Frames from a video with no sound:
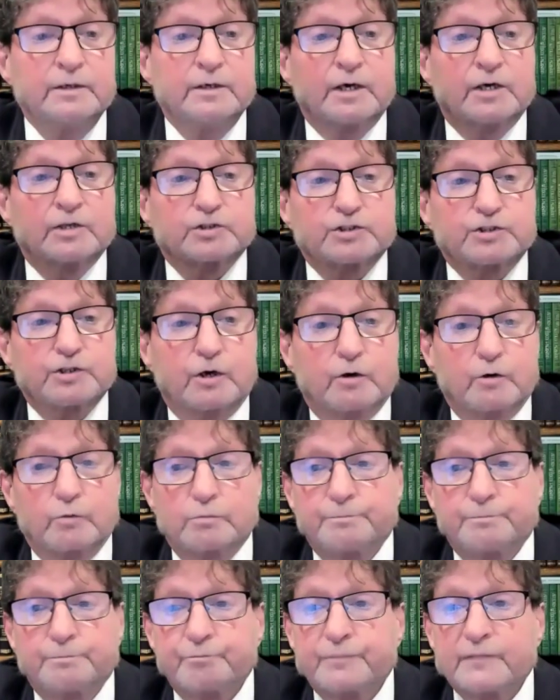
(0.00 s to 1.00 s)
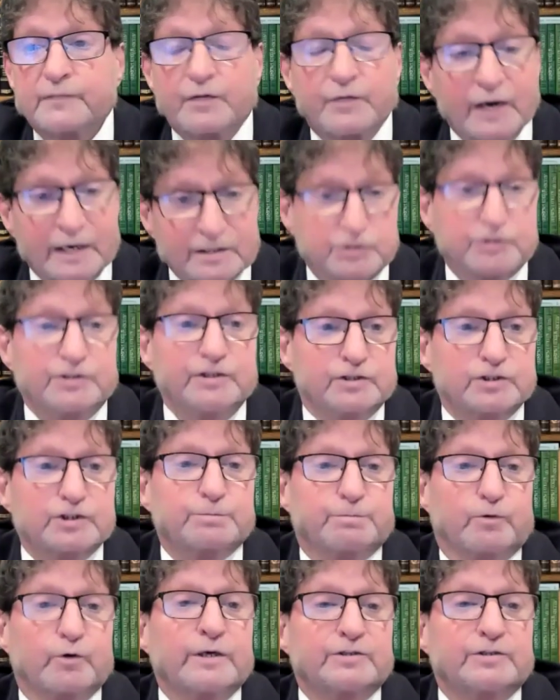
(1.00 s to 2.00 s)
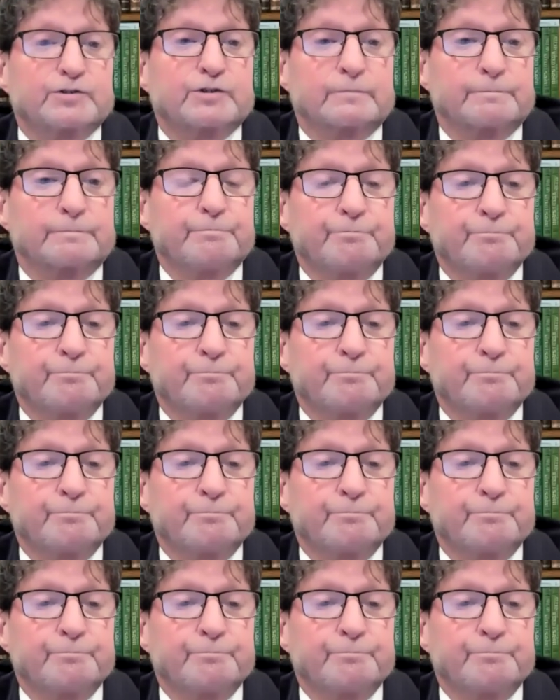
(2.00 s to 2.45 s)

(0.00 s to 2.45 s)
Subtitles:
And so that's the inspiration.